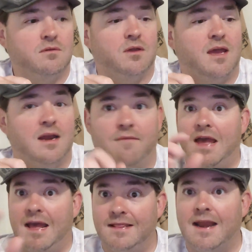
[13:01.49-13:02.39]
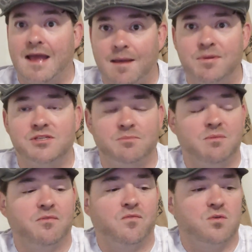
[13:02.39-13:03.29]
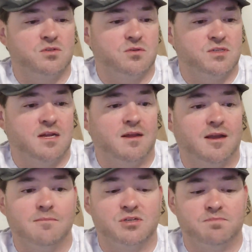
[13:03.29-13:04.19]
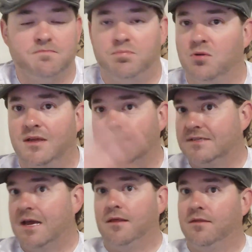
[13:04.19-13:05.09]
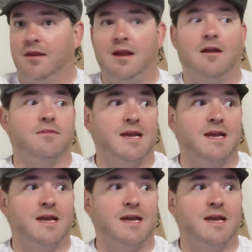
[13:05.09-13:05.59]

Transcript: Okay, had that happen to me before, so it's not like I'm just pulling this out of thin air.